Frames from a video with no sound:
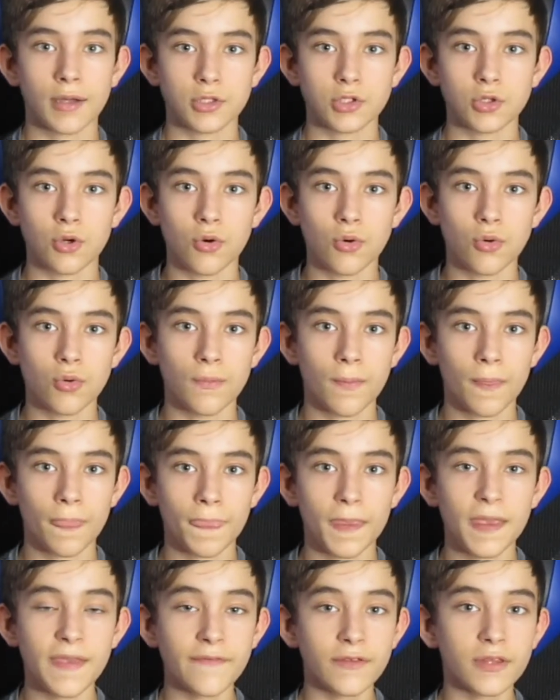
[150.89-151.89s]
So
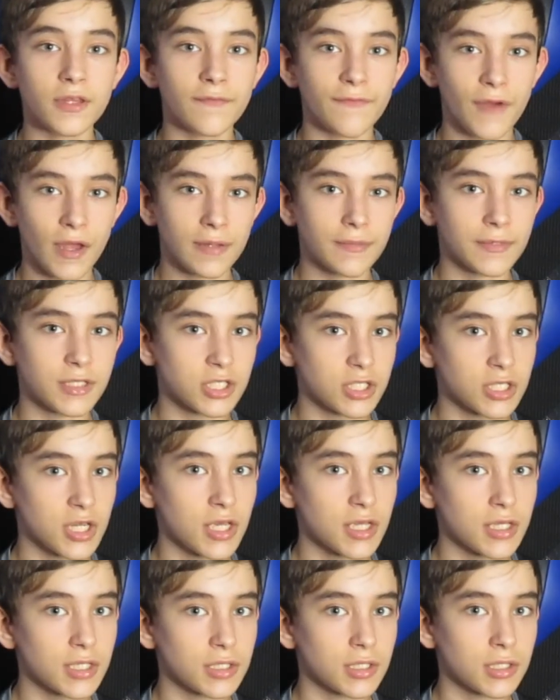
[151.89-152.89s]
even the venomous
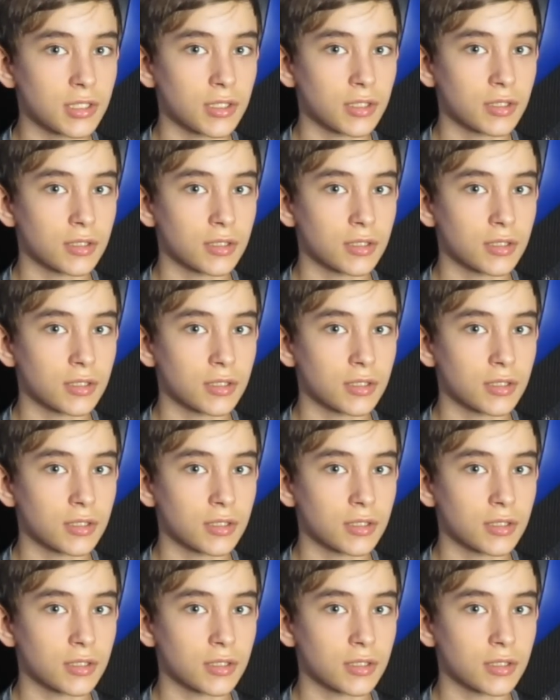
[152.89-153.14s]
snakes,